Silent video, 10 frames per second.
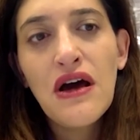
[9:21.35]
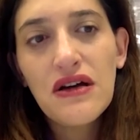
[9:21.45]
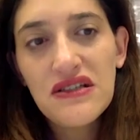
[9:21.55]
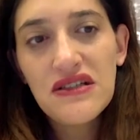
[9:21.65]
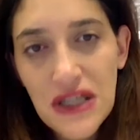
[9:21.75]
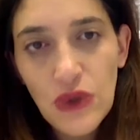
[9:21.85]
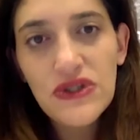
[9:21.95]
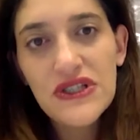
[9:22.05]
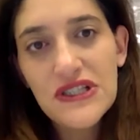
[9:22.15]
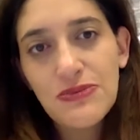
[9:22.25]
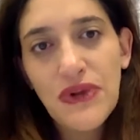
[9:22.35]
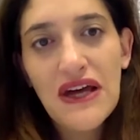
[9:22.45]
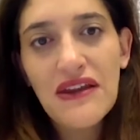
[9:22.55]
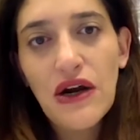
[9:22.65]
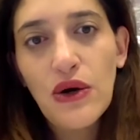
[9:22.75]
continue to display
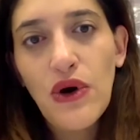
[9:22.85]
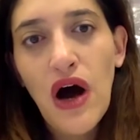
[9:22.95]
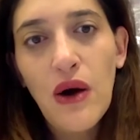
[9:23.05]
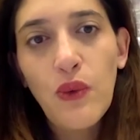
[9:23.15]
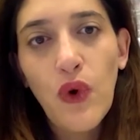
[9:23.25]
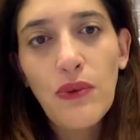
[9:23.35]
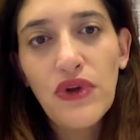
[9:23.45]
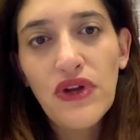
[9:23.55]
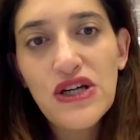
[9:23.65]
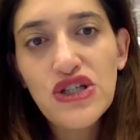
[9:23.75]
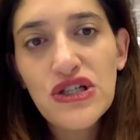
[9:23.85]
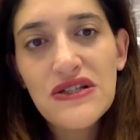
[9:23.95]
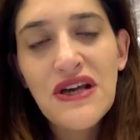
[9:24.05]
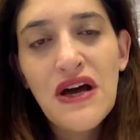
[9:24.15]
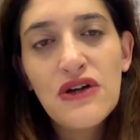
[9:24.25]
their warm relations.